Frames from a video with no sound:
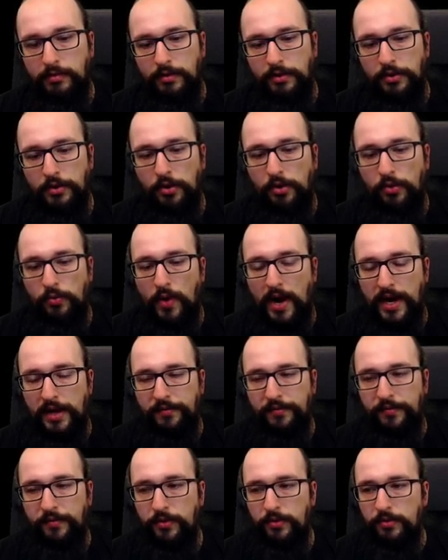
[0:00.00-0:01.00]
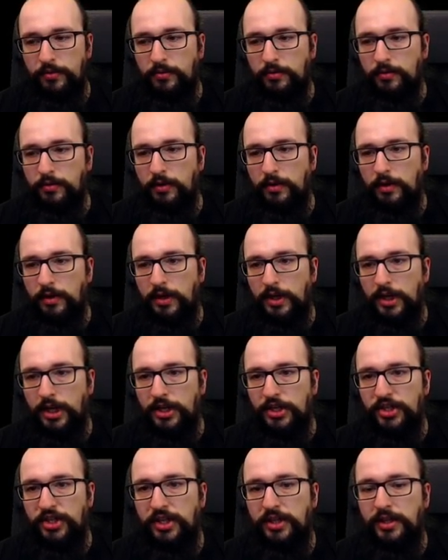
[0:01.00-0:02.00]
your waifu,
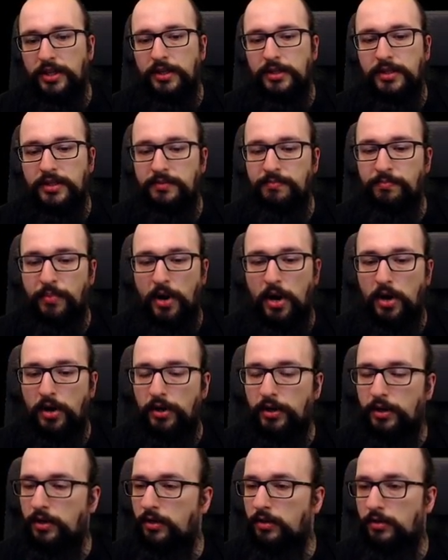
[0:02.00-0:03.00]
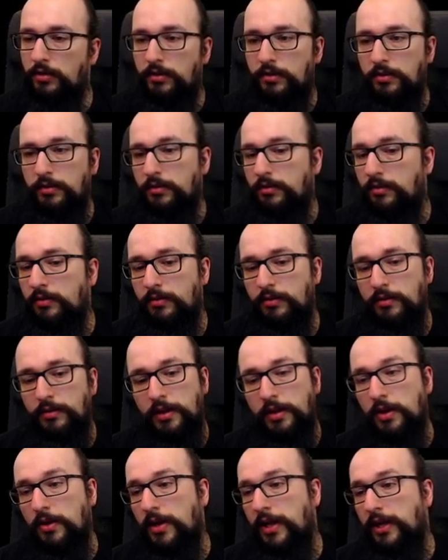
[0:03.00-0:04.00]
she did spark,
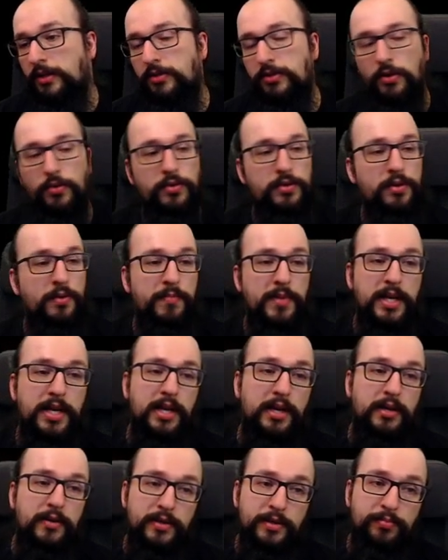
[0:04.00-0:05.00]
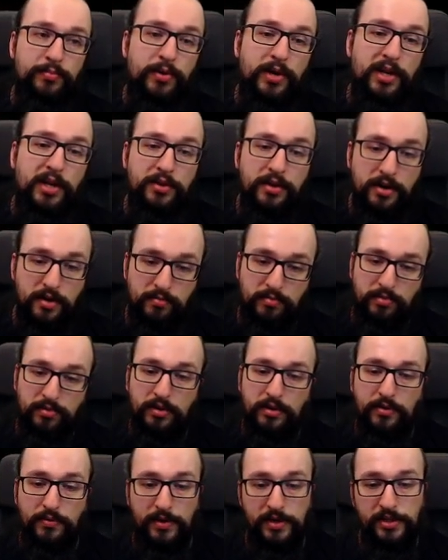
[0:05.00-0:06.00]
you know, like social media was pretty dope
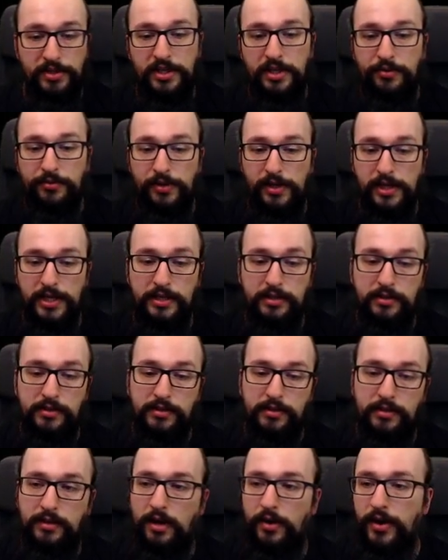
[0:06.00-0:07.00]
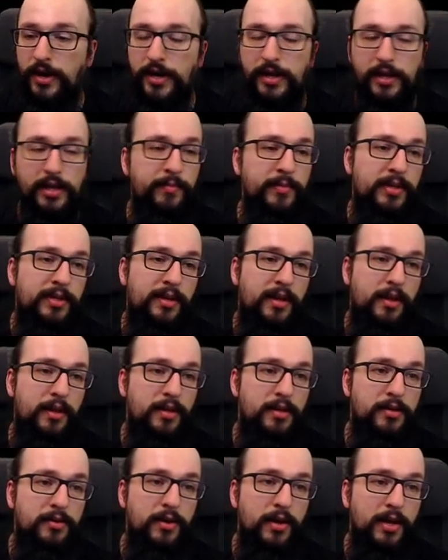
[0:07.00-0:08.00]
when she released. Alright, let me tell
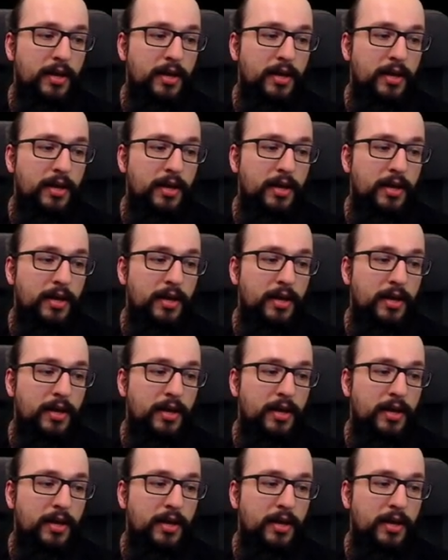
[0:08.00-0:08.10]
you,